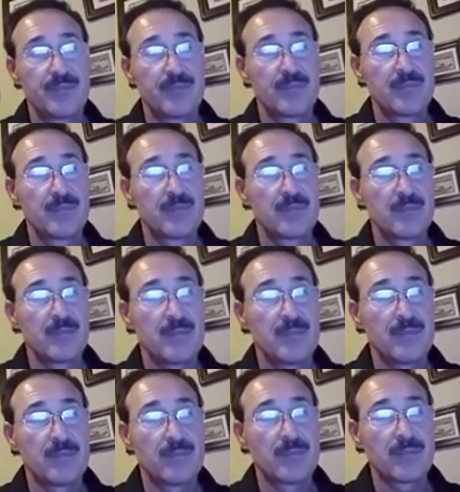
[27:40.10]

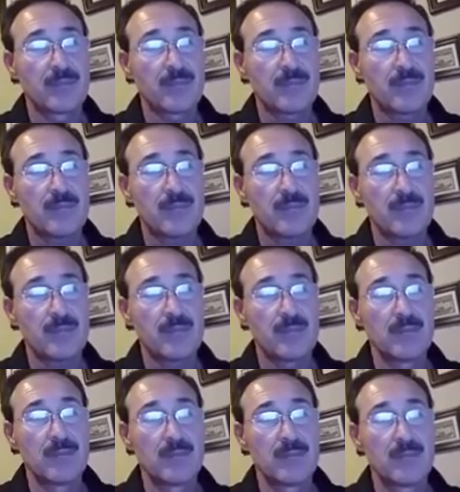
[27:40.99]

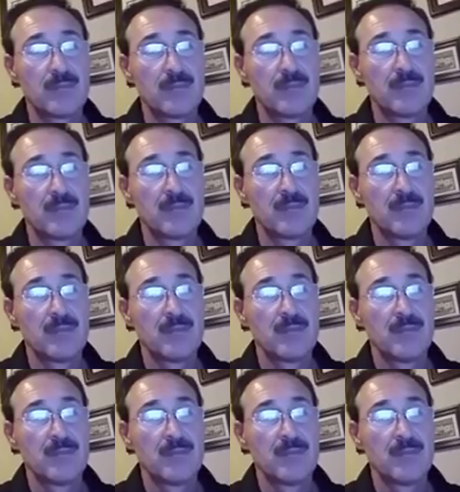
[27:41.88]
(no one is talking)